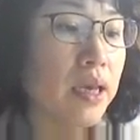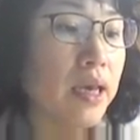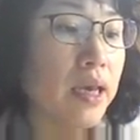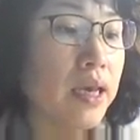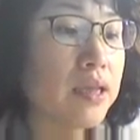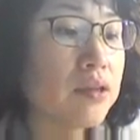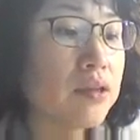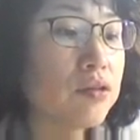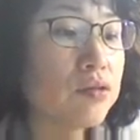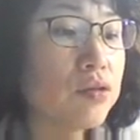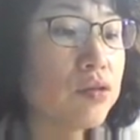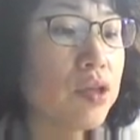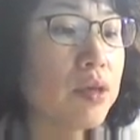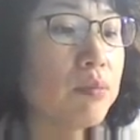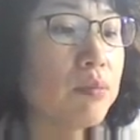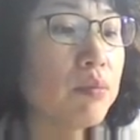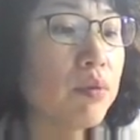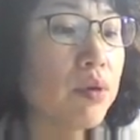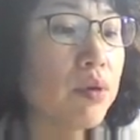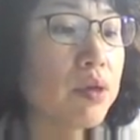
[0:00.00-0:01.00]
and deep
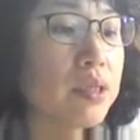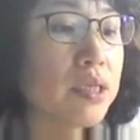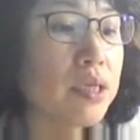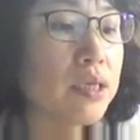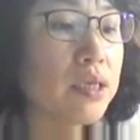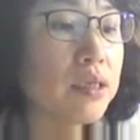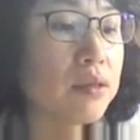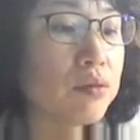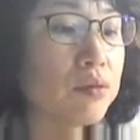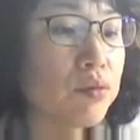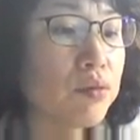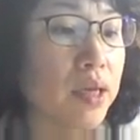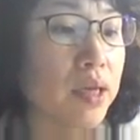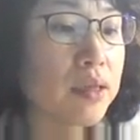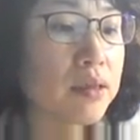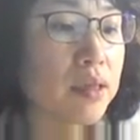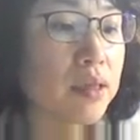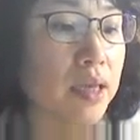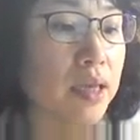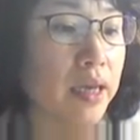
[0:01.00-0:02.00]
learning that
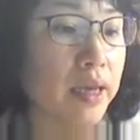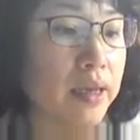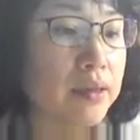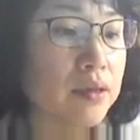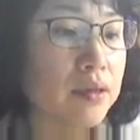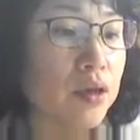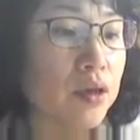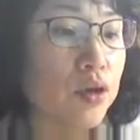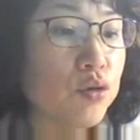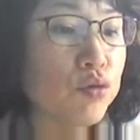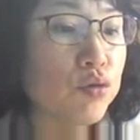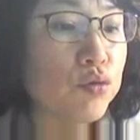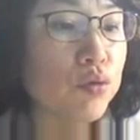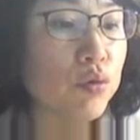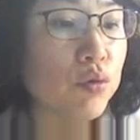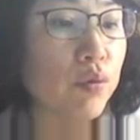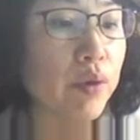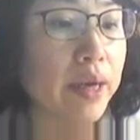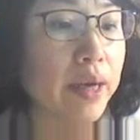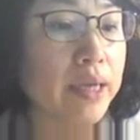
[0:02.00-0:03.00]
can
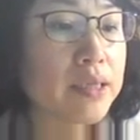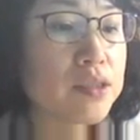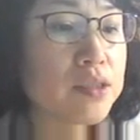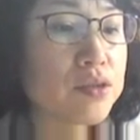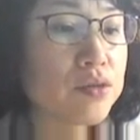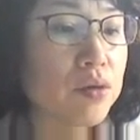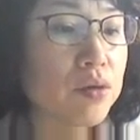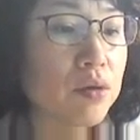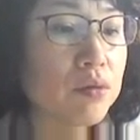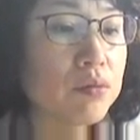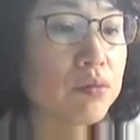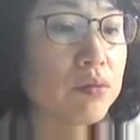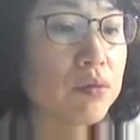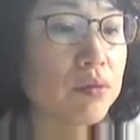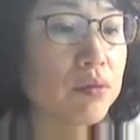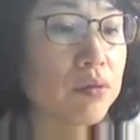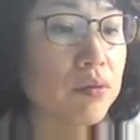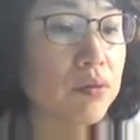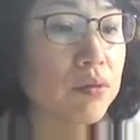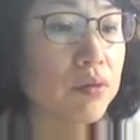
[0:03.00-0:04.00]
utilize the
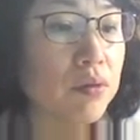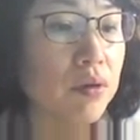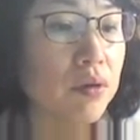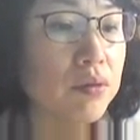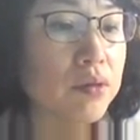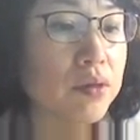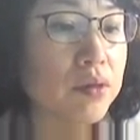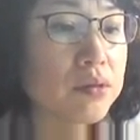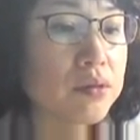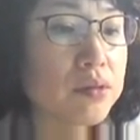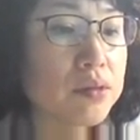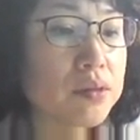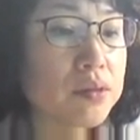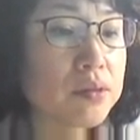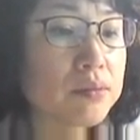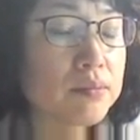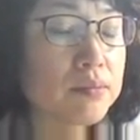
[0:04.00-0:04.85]
learner's